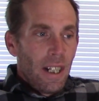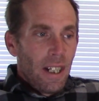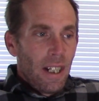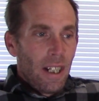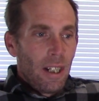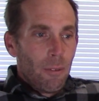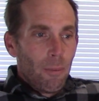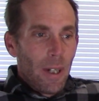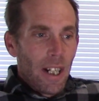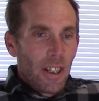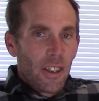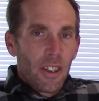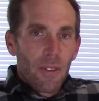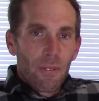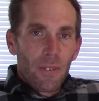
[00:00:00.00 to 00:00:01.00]
and
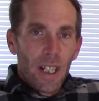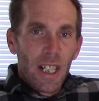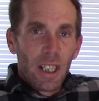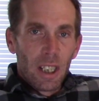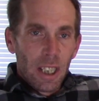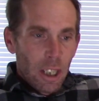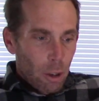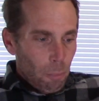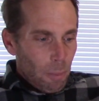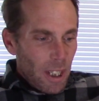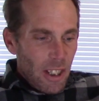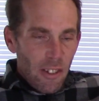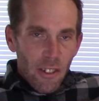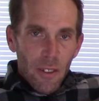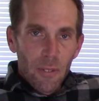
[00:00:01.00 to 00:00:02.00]
managed to find a little
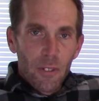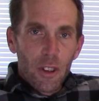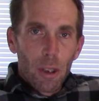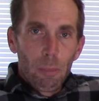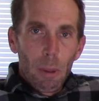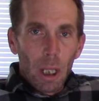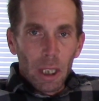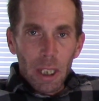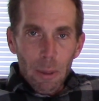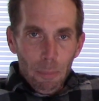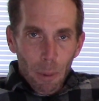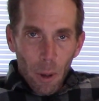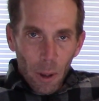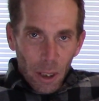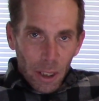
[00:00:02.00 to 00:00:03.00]
piece of tamale
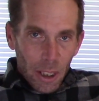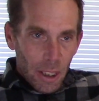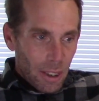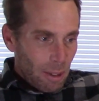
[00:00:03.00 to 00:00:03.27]
pork